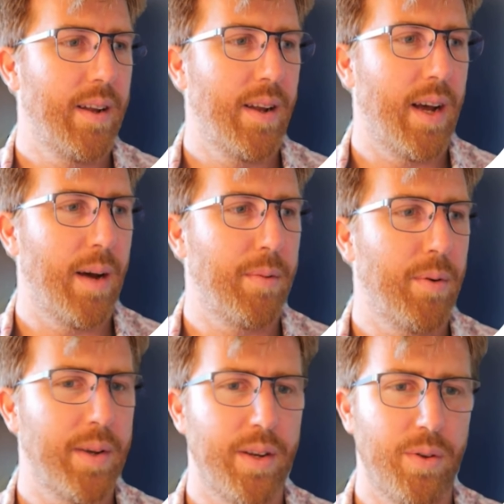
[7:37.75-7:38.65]
But what
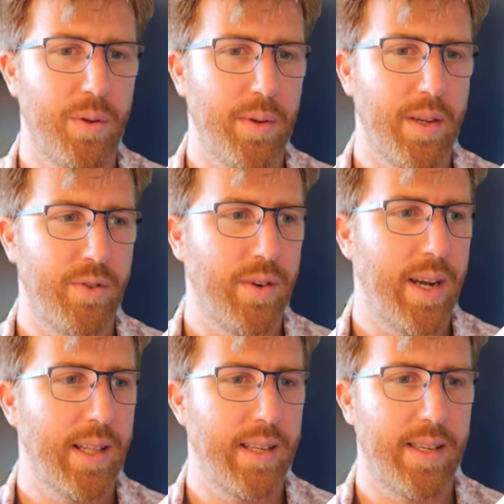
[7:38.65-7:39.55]
we can do is we can
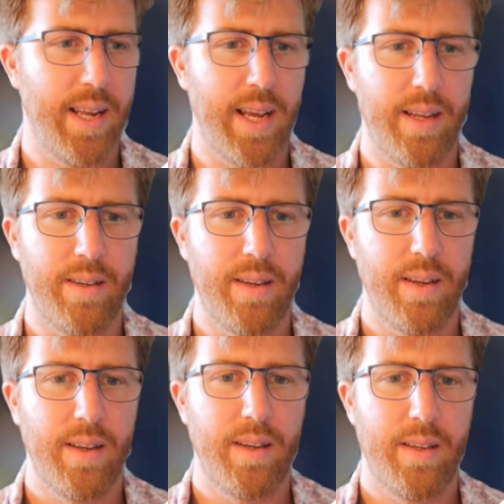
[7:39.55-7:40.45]
drag this down
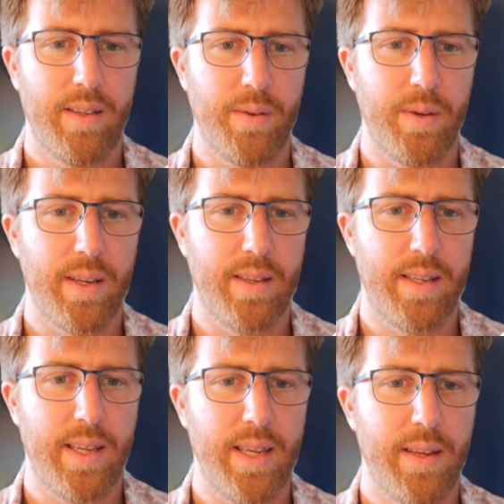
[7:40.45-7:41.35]
so we can
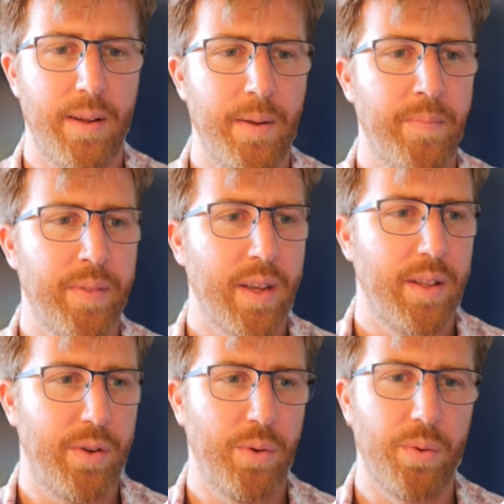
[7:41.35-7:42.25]
see the
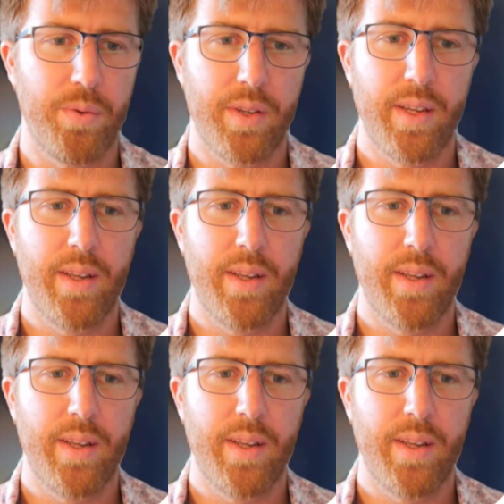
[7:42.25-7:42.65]
tools.